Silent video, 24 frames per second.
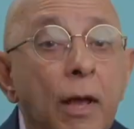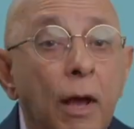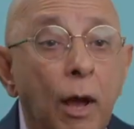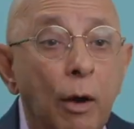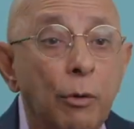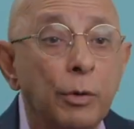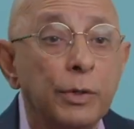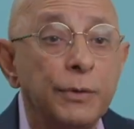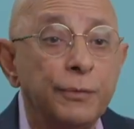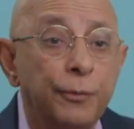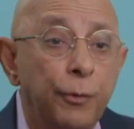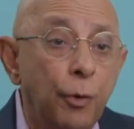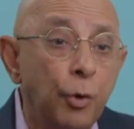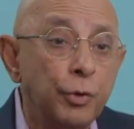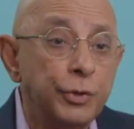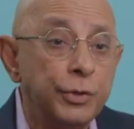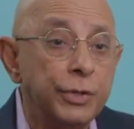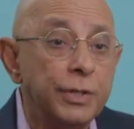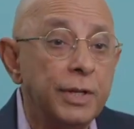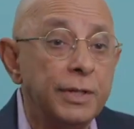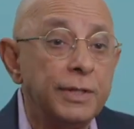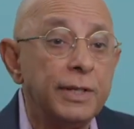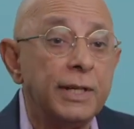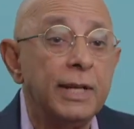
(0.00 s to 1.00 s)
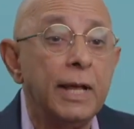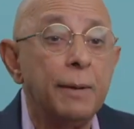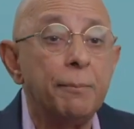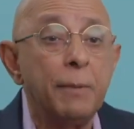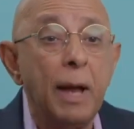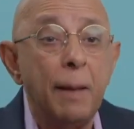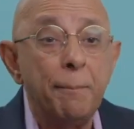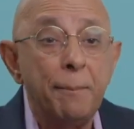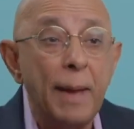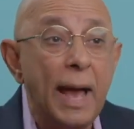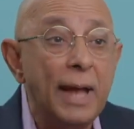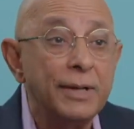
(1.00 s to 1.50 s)
I was fortunate to get
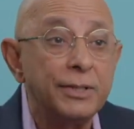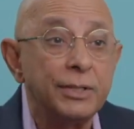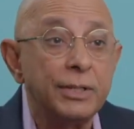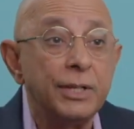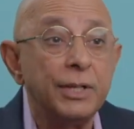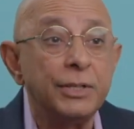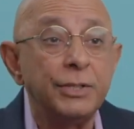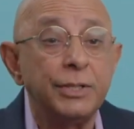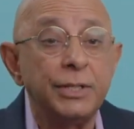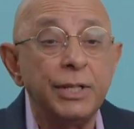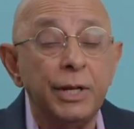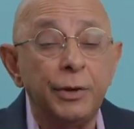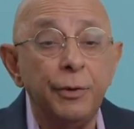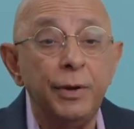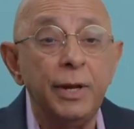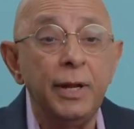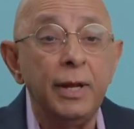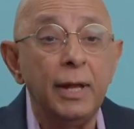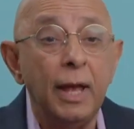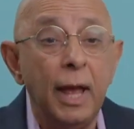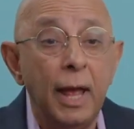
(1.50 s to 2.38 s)
my bachelor's degree